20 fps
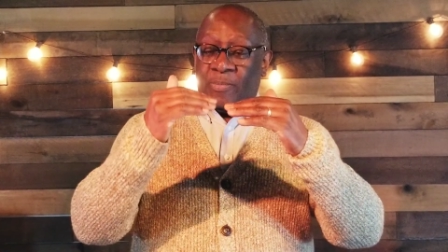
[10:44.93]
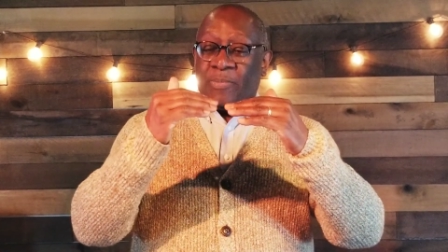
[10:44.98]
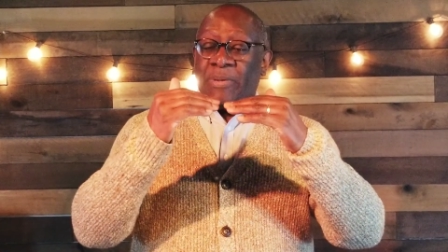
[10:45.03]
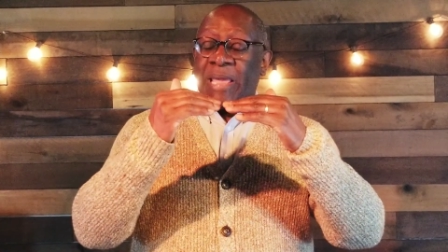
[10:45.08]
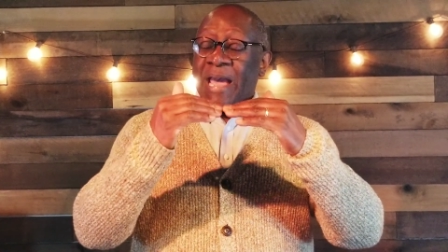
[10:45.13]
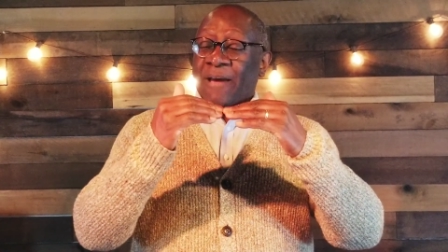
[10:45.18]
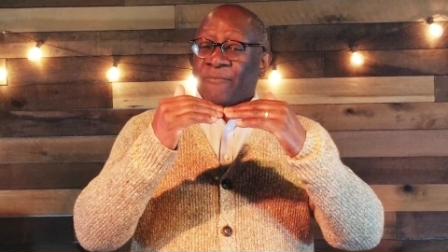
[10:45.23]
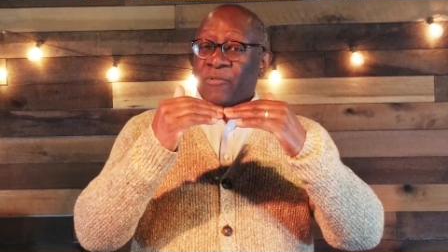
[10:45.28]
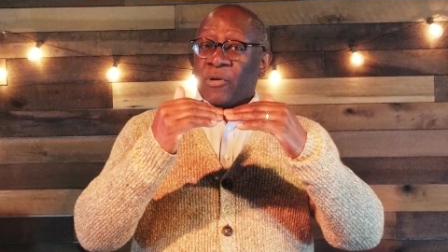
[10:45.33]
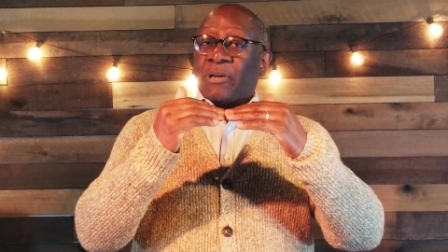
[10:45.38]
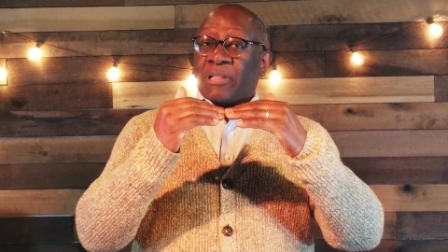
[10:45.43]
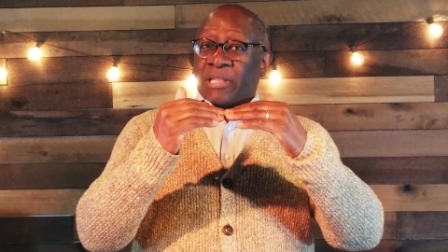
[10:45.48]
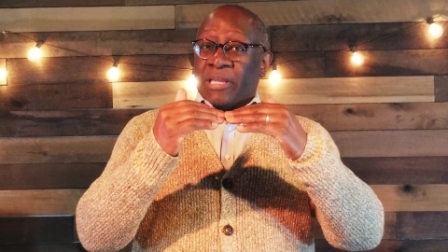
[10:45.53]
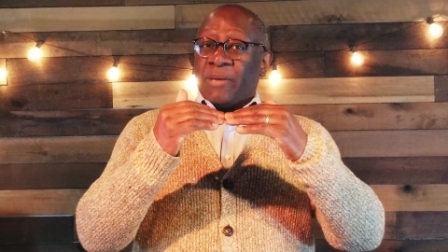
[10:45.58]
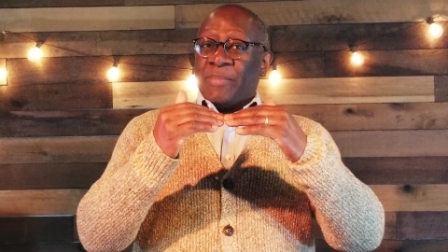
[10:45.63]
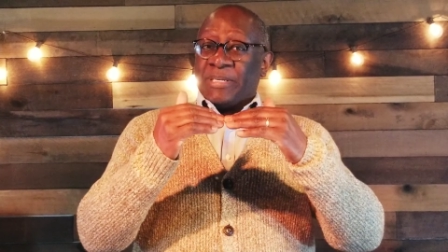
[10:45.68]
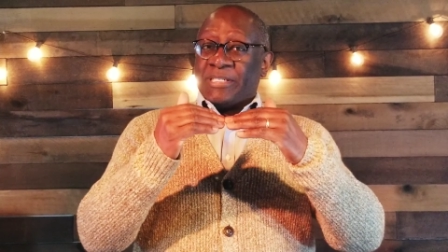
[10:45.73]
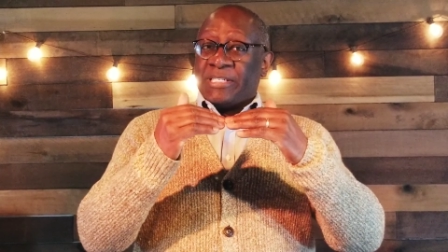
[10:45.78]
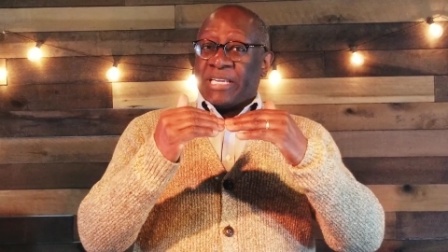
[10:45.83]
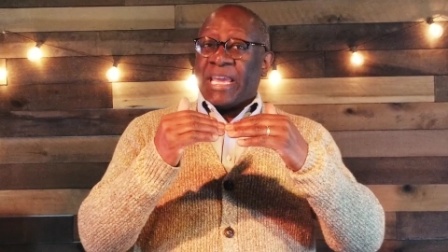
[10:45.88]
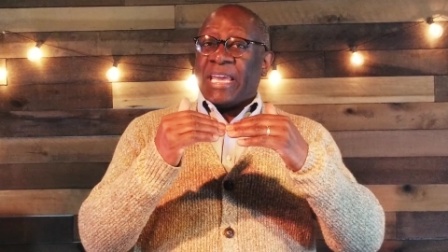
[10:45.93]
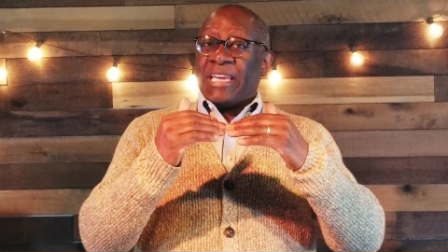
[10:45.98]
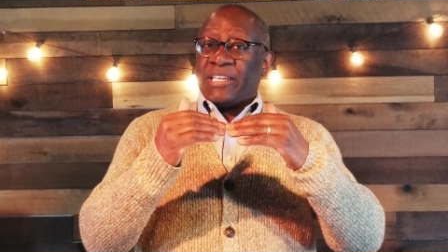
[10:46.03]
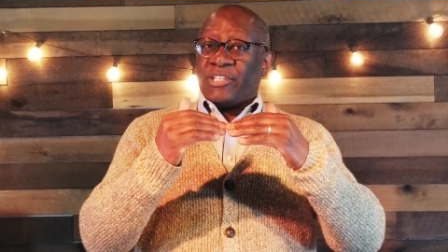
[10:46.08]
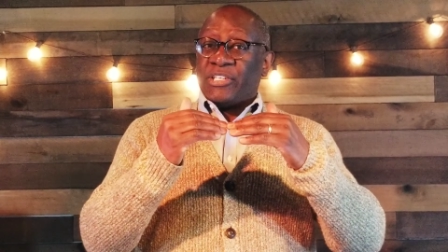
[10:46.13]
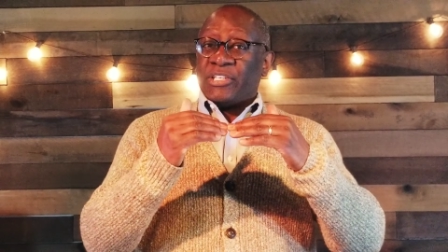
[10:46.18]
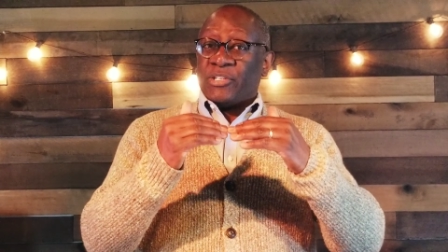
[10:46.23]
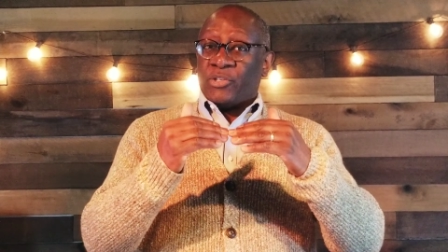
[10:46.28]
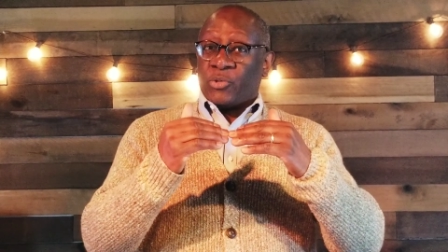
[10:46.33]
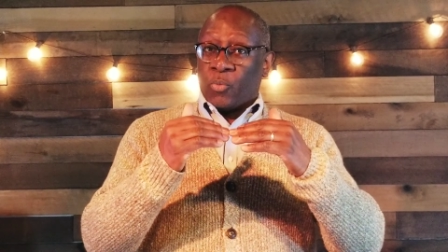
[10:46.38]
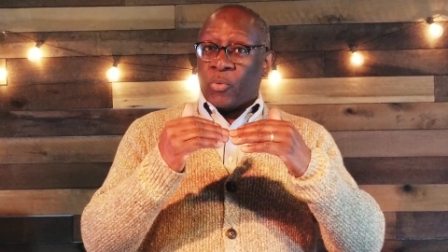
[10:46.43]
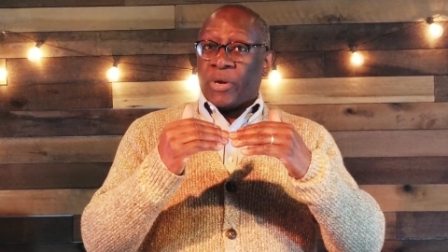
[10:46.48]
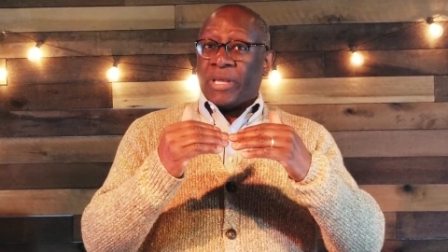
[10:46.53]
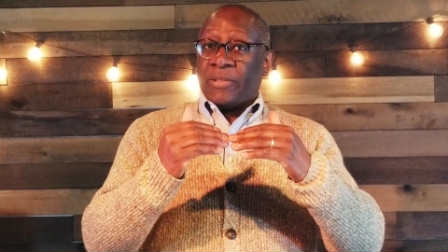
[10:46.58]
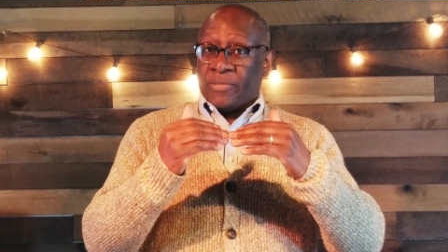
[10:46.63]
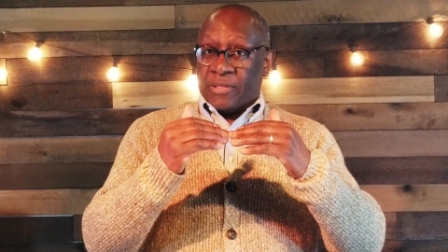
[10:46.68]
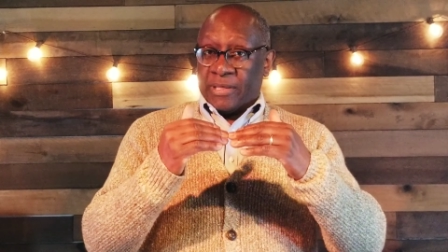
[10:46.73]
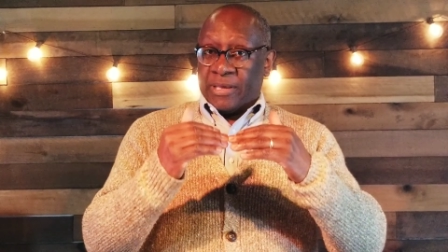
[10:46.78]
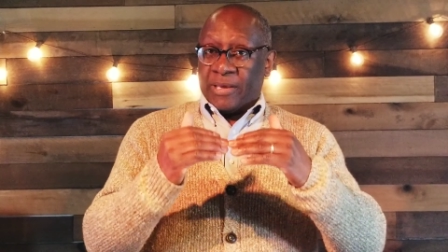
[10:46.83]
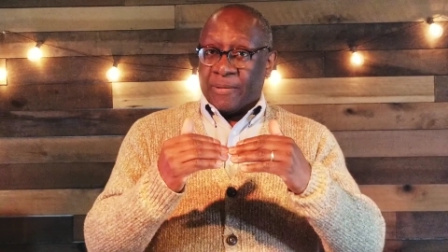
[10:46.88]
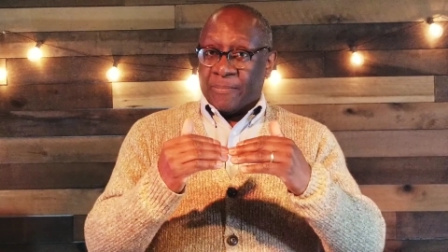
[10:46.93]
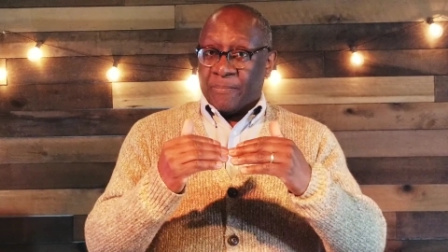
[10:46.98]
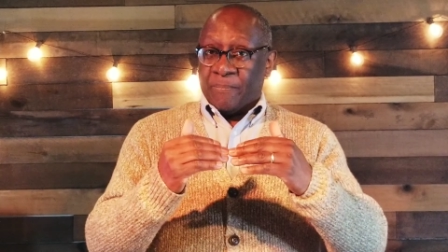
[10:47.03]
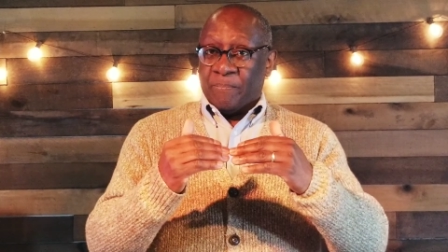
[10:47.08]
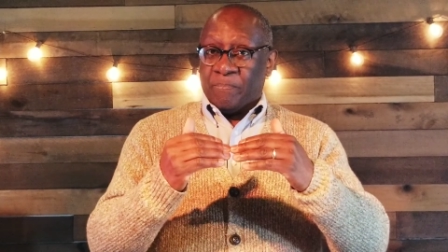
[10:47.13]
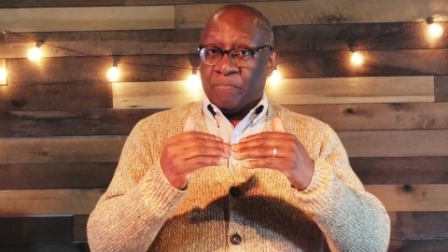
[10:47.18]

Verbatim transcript: have your limitations with them.